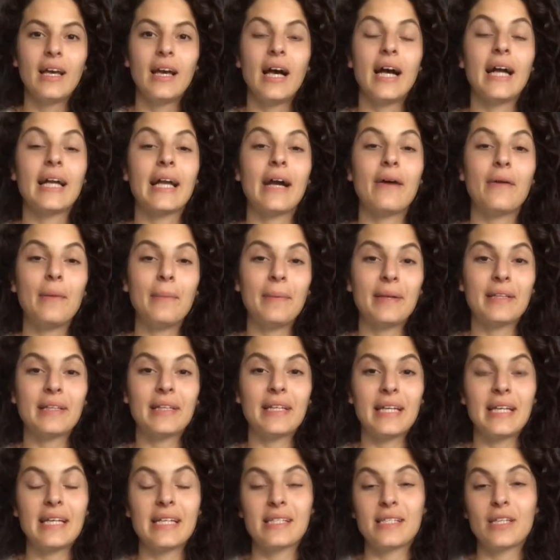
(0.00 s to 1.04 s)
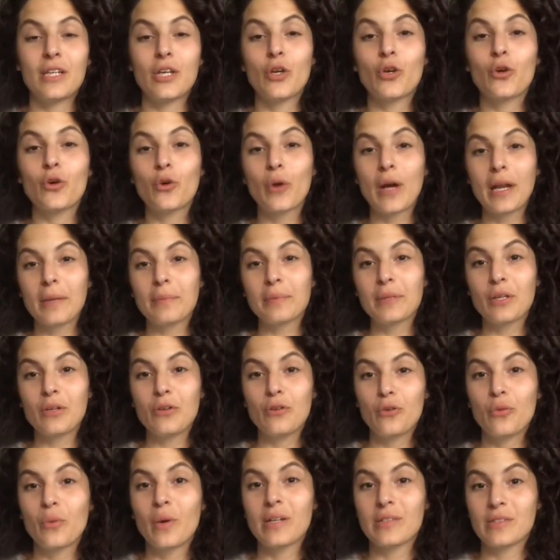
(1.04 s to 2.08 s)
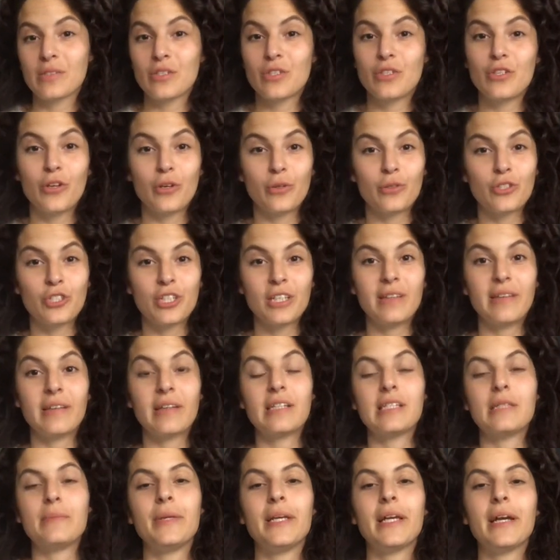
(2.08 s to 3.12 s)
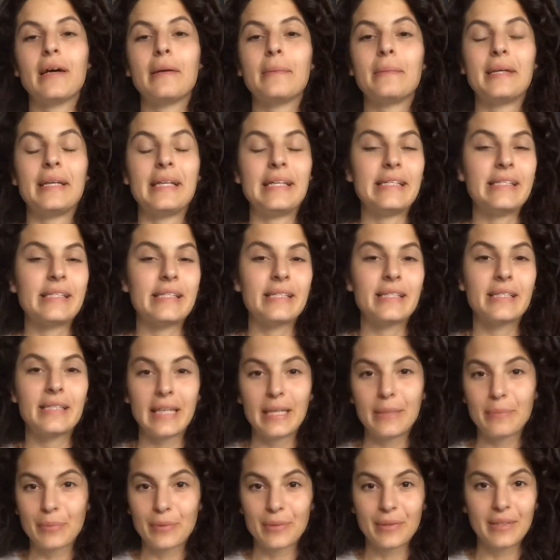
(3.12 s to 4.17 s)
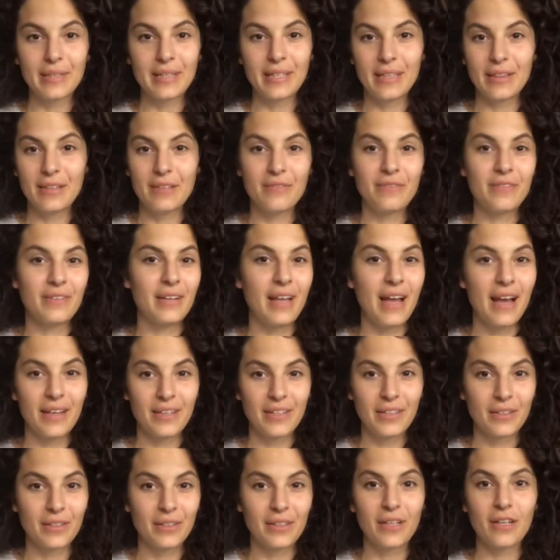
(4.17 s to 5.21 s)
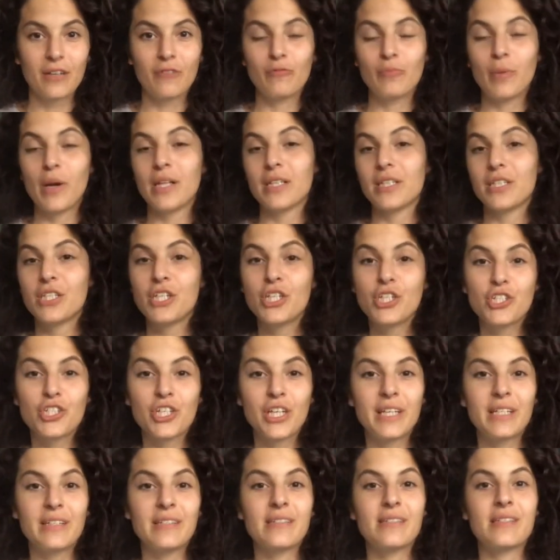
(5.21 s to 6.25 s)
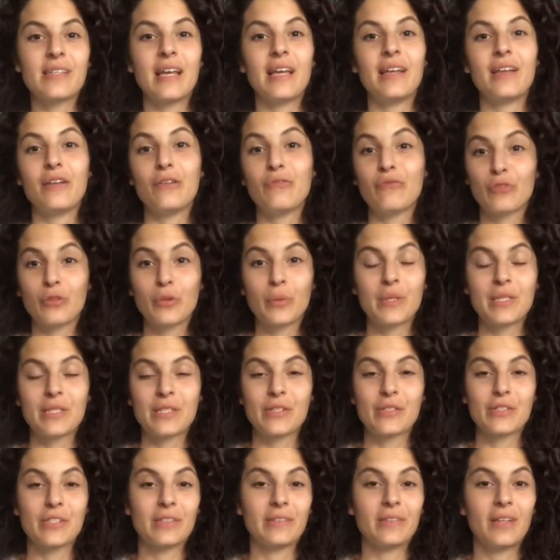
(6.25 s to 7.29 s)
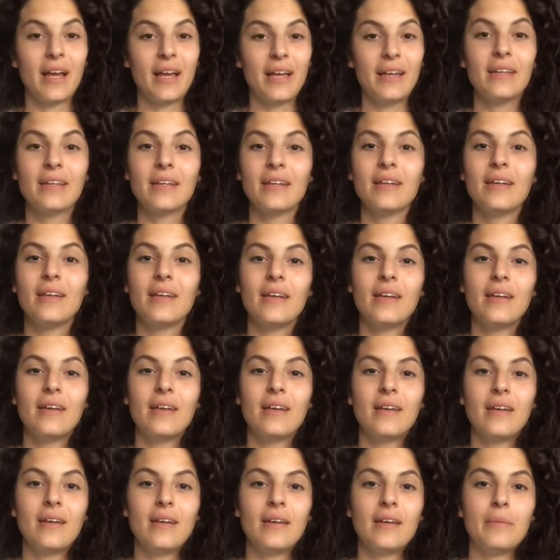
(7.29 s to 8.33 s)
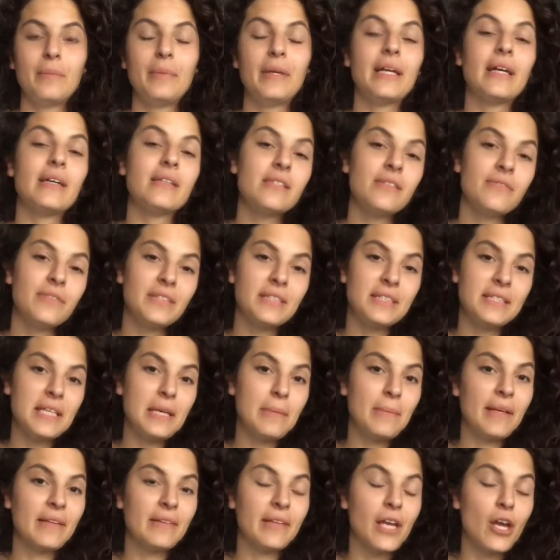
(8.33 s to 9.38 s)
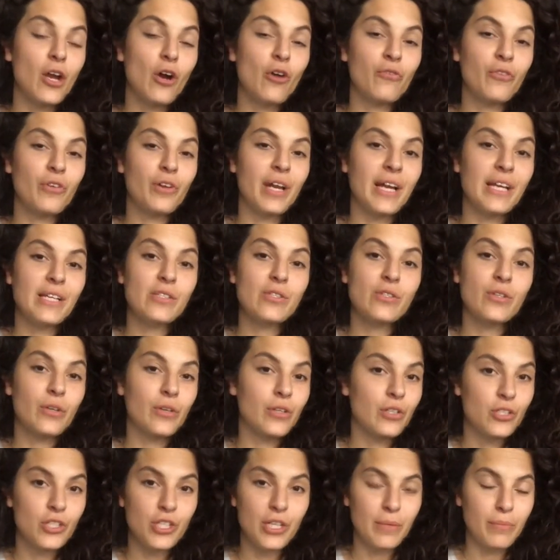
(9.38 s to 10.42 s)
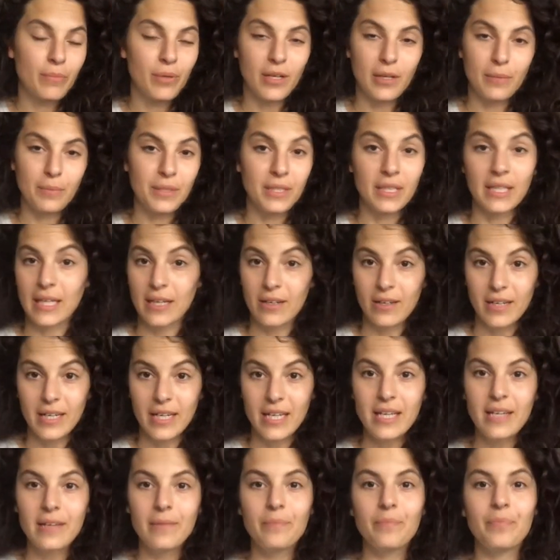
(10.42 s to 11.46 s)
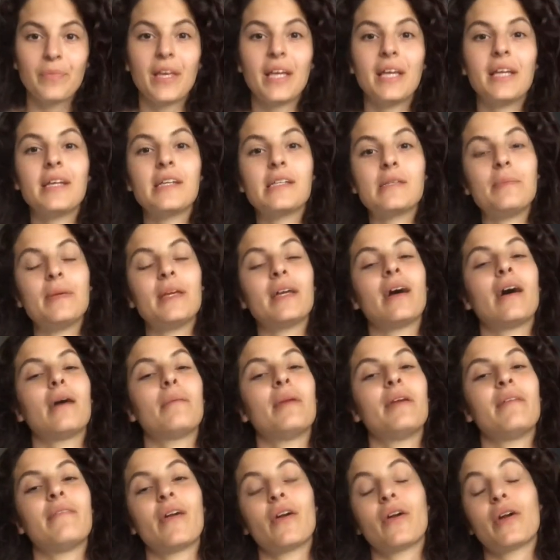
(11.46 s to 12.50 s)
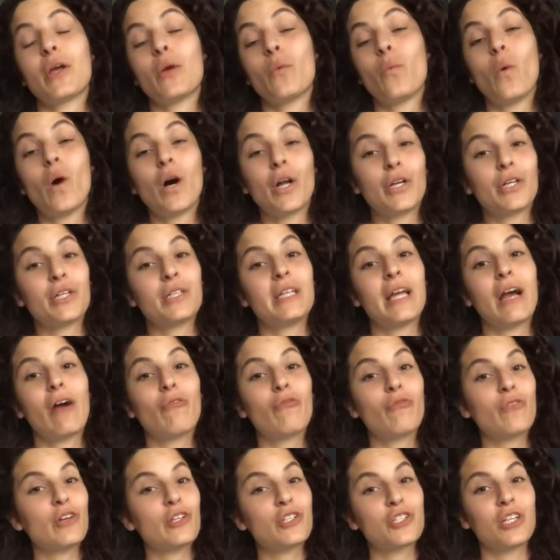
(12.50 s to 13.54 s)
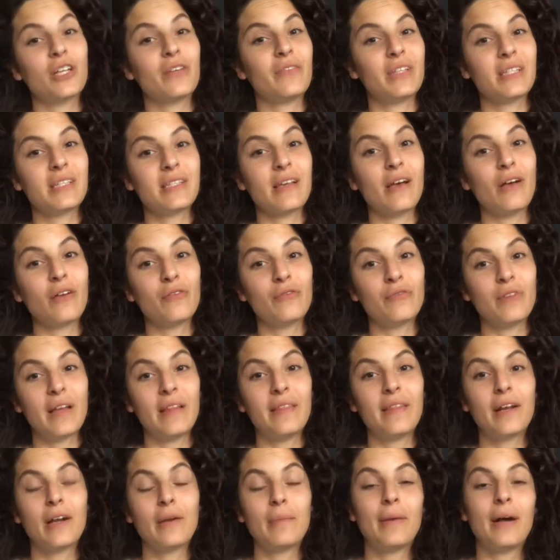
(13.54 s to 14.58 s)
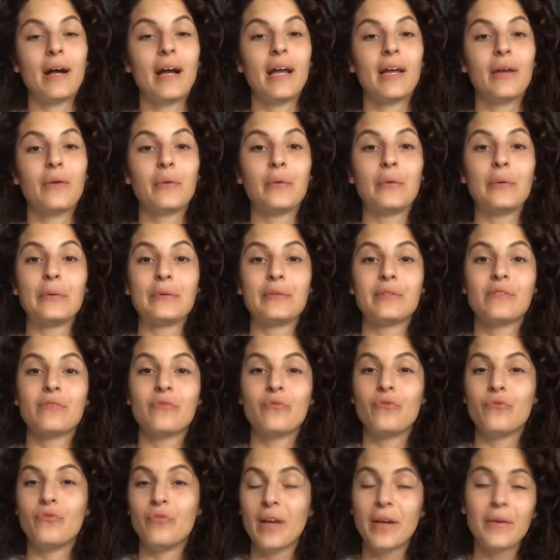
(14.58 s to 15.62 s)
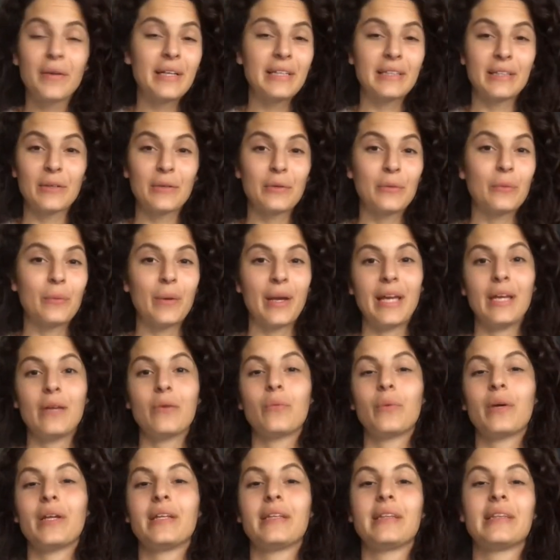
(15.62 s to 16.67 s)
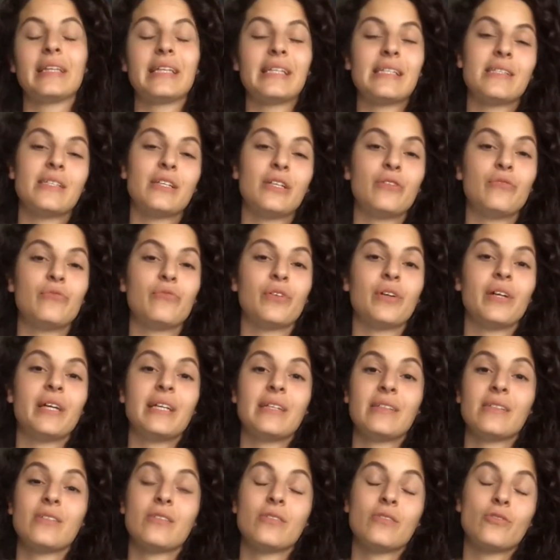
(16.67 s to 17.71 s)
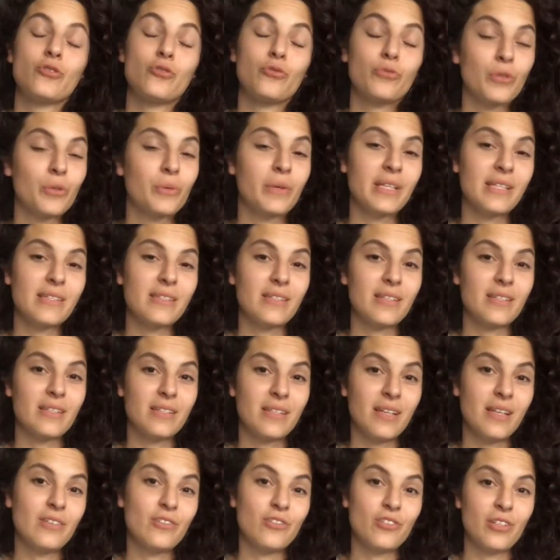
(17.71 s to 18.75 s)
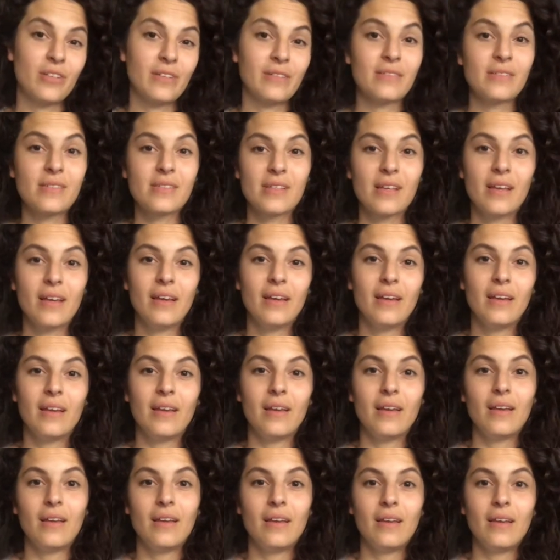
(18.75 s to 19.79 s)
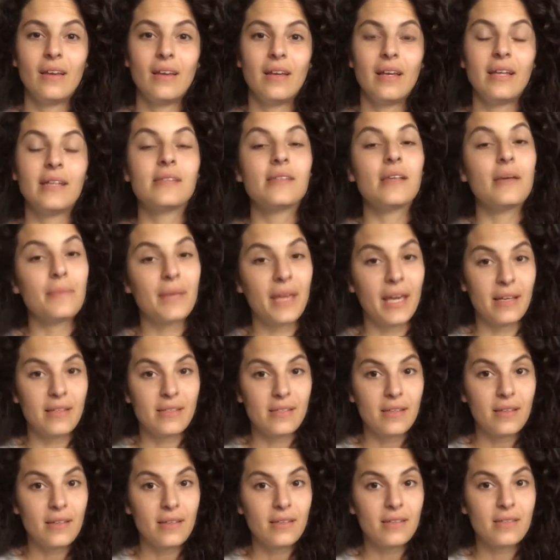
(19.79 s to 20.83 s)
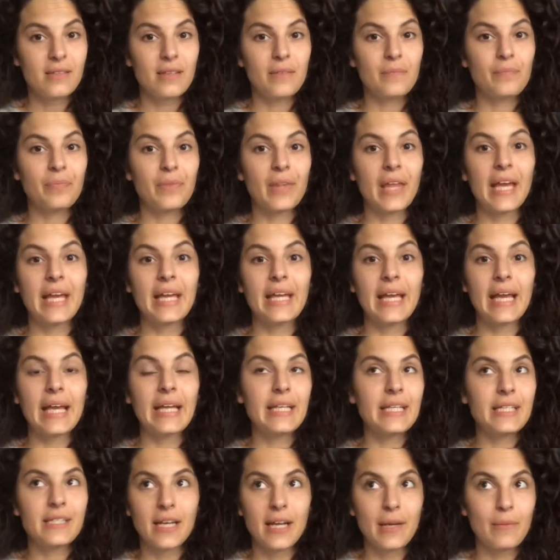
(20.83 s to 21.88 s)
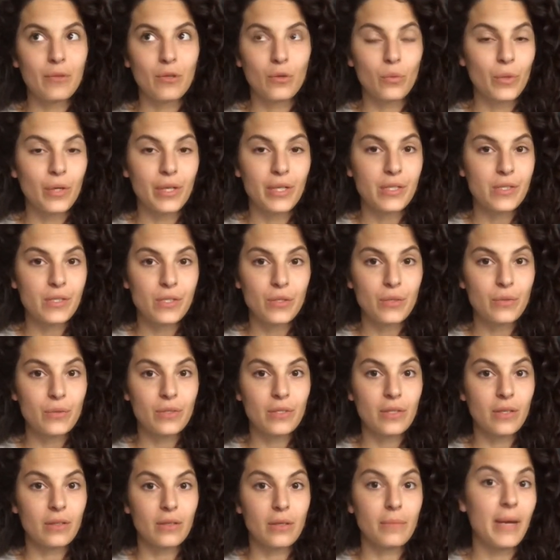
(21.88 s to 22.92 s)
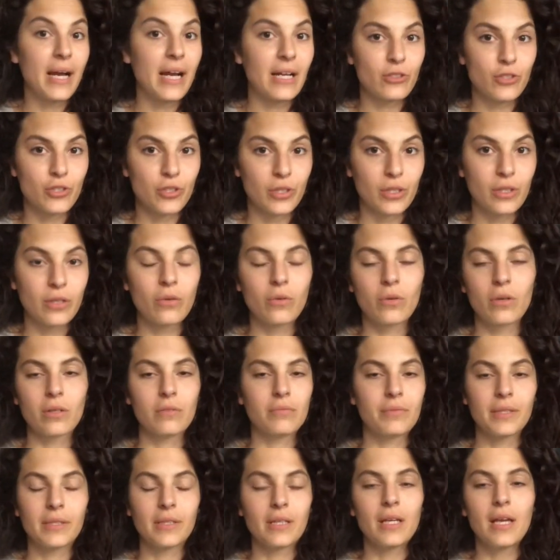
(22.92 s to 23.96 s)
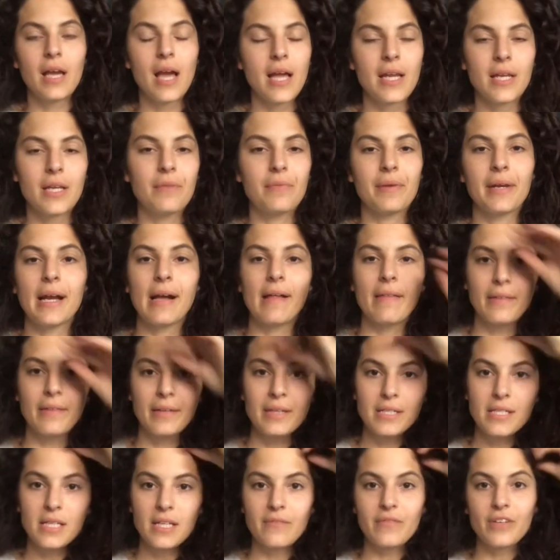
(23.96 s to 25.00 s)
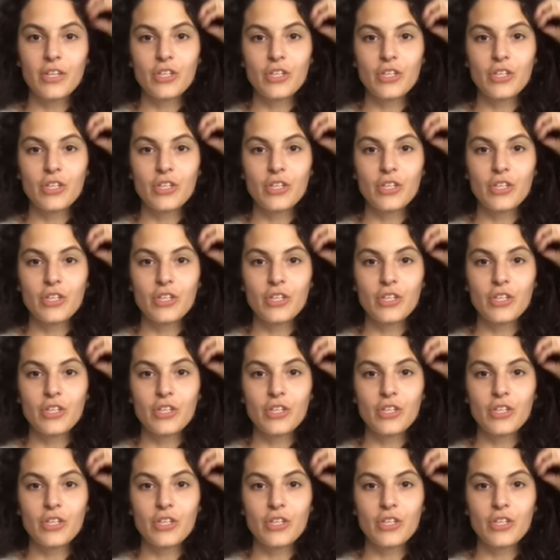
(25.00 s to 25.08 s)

Accountability is an incredibly nuanced notion that has become a staple in the vernacular of politicians and influencers alike. Because of its seemingly overnight surge in popularity, it has become a very watered down version of itself and thereby holds very little weight when enlisted for its truest intentions. In some cases, like any time the word is used on The Bachelor or really any reality TV